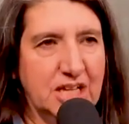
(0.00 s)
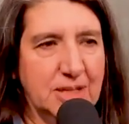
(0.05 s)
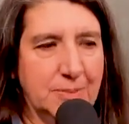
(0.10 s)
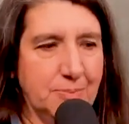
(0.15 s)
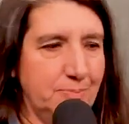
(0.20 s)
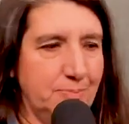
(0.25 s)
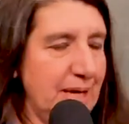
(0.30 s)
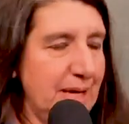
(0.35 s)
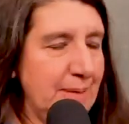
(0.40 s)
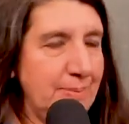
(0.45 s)

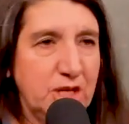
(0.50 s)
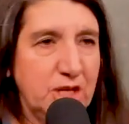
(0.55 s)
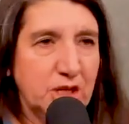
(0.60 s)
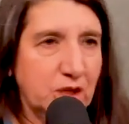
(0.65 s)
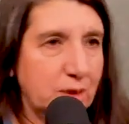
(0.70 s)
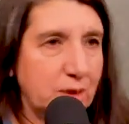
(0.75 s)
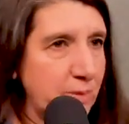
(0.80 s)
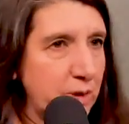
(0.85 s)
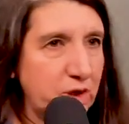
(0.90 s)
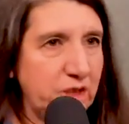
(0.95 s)
Maybe a
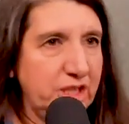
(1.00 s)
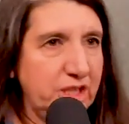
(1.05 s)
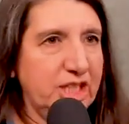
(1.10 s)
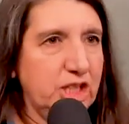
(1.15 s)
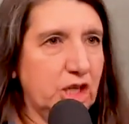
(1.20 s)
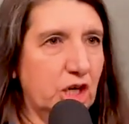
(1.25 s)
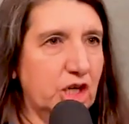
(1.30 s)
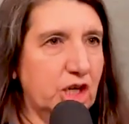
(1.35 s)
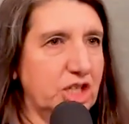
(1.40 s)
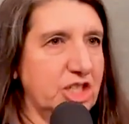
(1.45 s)
community
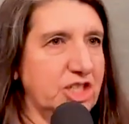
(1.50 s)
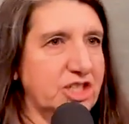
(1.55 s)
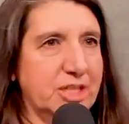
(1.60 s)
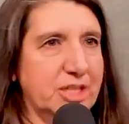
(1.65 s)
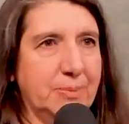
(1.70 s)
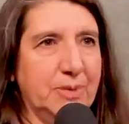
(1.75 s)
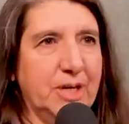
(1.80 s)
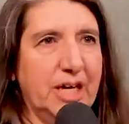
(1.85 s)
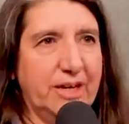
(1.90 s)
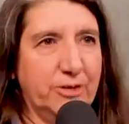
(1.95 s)
garden, some
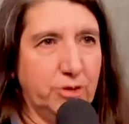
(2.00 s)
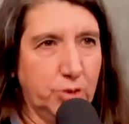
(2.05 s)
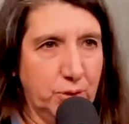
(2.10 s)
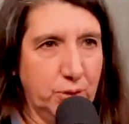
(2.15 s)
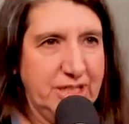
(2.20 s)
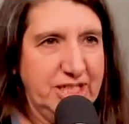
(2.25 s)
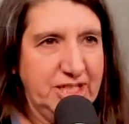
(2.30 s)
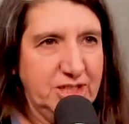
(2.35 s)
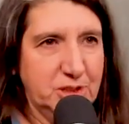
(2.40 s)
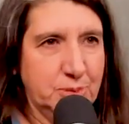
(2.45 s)
kind of
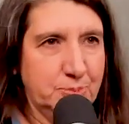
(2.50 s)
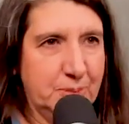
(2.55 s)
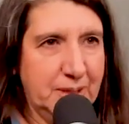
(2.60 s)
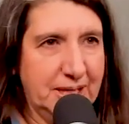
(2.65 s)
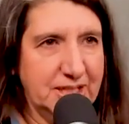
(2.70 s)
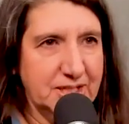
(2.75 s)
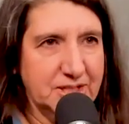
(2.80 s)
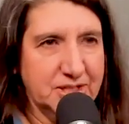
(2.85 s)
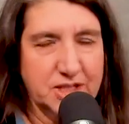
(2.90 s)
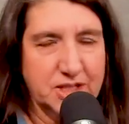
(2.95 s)
green
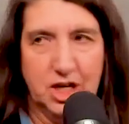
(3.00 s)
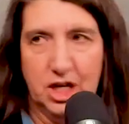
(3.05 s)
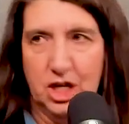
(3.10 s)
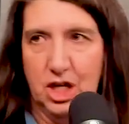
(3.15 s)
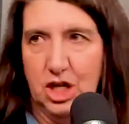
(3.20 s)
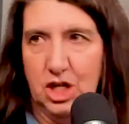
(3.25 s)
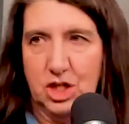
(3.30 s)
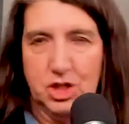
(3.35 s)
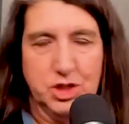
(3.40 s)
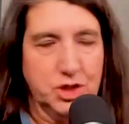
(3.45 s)
space
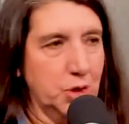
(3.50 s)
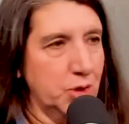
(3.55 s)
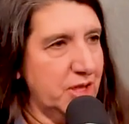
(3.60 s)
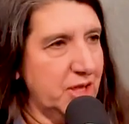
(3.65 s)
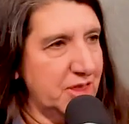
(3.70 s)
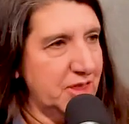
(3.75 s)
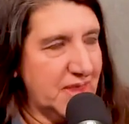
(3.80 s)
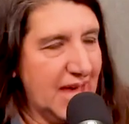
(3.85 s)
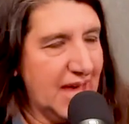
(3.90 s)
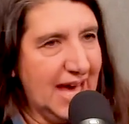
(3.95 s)
so
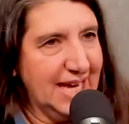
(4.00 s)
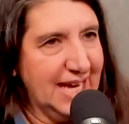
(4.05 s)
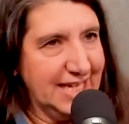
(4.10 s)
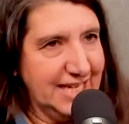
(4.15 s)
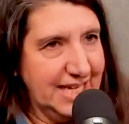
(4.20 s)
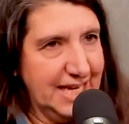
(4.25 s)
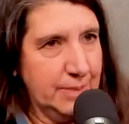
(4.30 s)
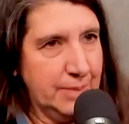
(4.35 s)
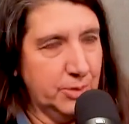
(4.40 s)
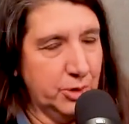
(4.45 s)
that that
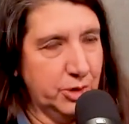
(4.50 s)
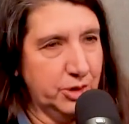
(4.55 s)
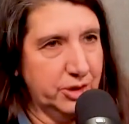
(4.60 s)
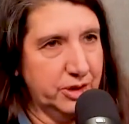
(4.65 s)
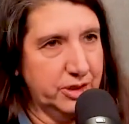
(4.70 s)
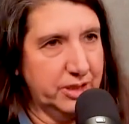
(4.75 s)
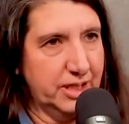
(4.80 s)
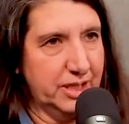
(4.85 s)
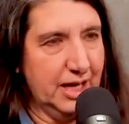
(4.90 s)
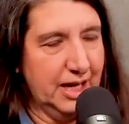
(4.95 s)

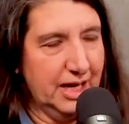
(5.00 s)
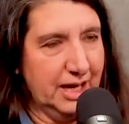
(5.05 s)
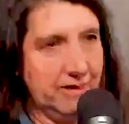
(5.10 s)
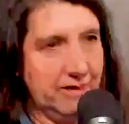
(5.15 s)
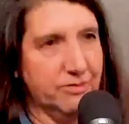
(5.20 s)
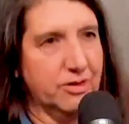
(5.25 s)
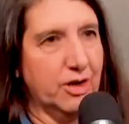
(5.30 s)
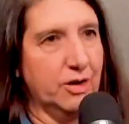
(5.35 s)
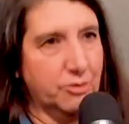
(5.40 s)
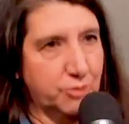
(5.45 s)
neighborhood of
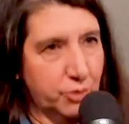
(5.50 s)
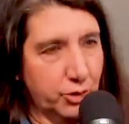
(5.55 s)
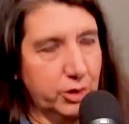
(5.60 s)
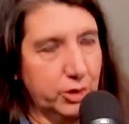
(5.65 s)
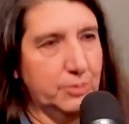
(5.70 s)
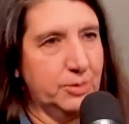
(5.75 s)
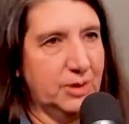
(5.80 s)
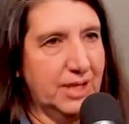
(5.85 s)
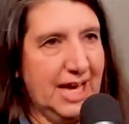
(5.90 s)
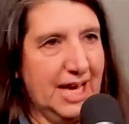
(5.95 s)

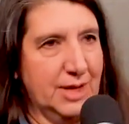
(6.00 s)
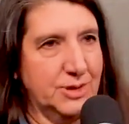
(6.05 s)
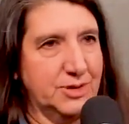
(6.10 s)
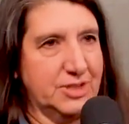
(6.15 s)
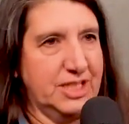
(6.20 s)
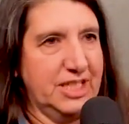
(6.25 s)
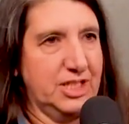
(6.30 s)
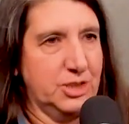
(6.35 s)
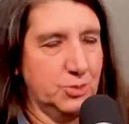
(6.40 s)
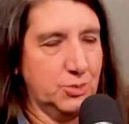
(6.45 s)
affordable
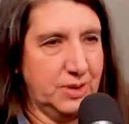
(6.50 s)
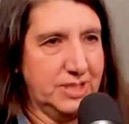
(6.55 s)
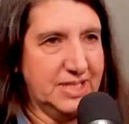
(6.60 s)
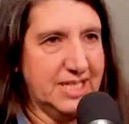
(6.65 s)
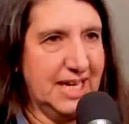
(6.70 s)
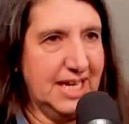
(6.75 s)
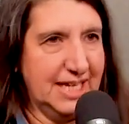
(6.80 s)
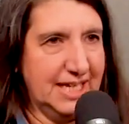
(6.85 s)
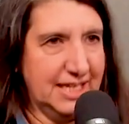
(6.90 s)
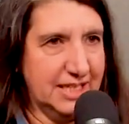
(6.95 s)
housing is
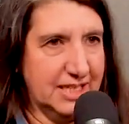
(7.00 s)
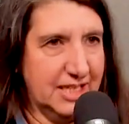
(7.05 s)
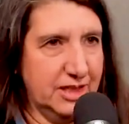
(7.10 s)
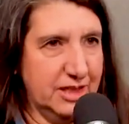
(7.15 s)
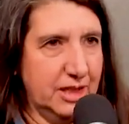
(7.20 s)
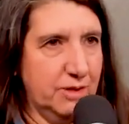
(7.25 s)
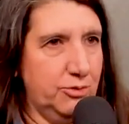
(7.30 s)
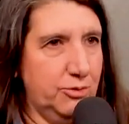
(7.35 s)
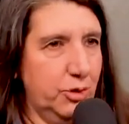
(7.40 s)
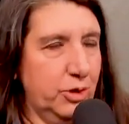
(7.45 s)
retained and the
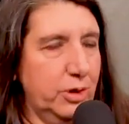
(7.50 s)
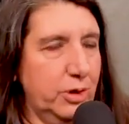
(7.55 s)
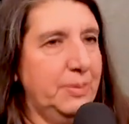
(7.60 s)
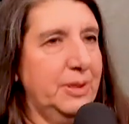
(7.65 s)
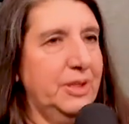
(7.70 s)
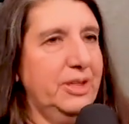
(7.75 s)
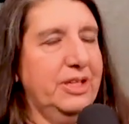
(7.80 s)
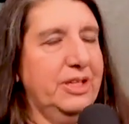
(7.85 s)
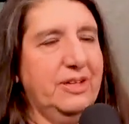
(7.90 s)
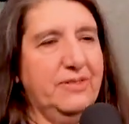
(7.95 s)

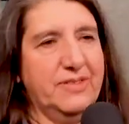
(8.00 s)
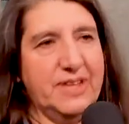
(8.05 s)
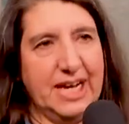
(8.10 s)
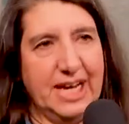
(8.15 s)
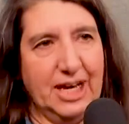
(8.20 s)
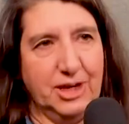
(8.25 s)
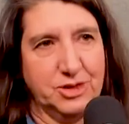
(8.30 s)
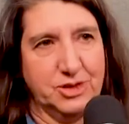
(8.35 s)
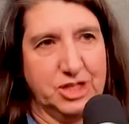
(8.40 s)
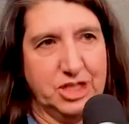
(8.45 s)
affordability of
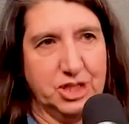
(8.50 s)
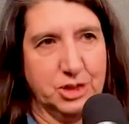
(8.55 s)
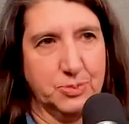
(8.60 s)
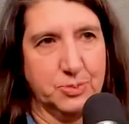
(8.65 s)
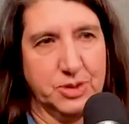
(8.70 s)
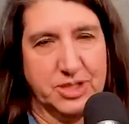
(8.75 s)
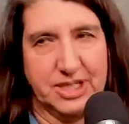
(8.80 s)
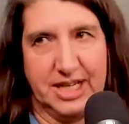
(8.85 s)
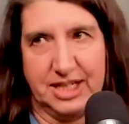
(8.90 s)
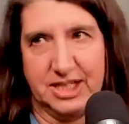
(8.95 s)
that housing is
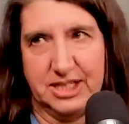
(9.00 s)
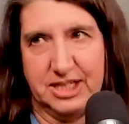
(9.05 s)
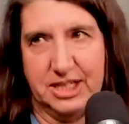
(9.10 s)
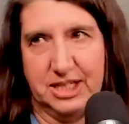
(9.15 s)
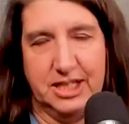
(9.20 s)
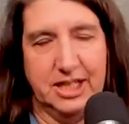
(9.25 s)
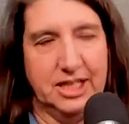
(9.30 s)
protected.